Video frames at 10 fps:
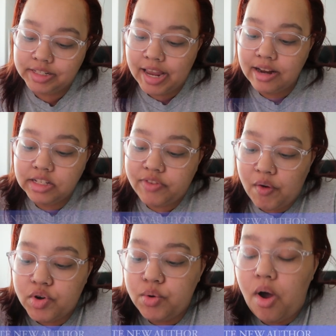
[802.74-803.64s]
10 is
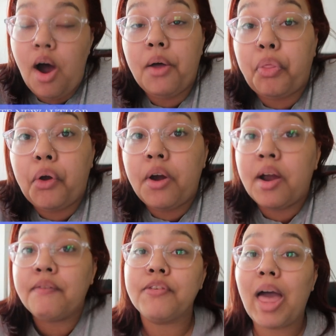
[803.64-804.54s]
favorite new
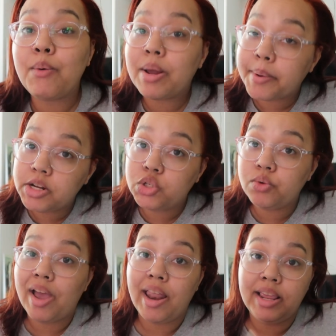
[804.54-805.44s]
author. For that one, I'm going to
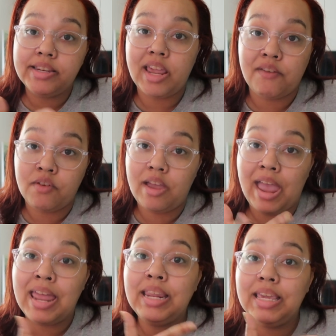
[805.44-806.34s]
do N.E. Dav
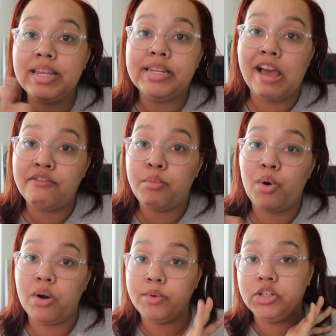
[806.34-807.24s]
N. E.
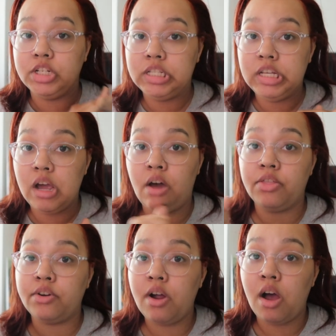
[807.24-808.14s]
Davenport, which is the
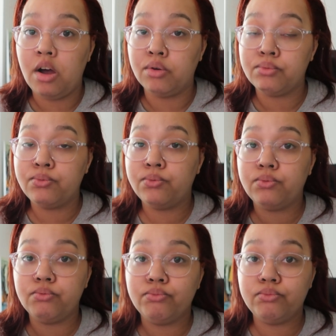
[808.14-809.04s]
author of
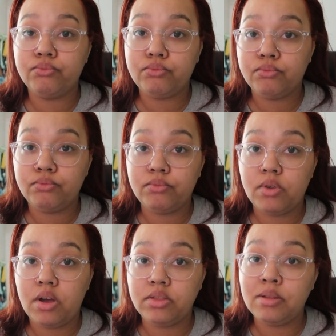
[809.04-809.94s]

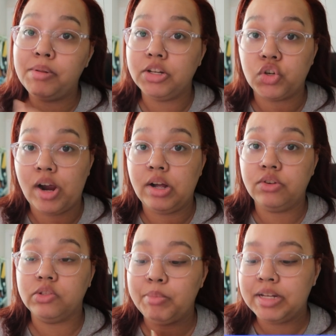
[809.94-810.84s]
the blood
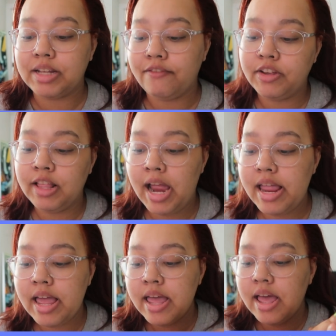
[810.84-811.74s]
trials because I feel
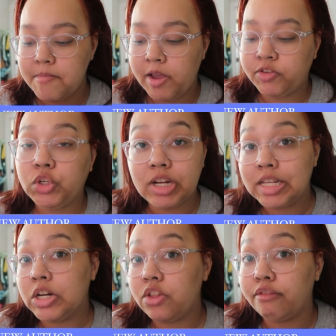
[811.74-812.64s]
like if she does
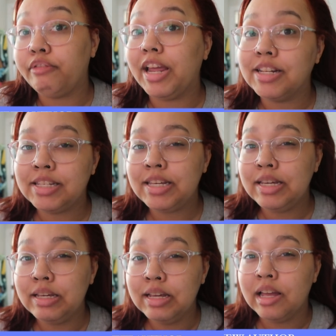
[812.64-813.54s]
another
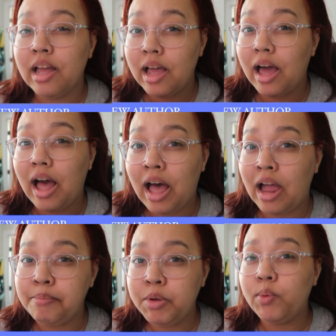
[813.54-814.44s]
fantasy,
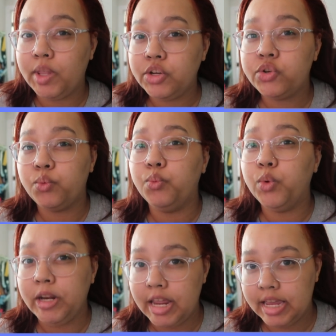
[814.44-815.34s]
I'd be willing to
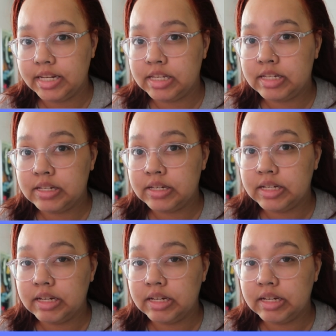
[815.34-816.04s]
read it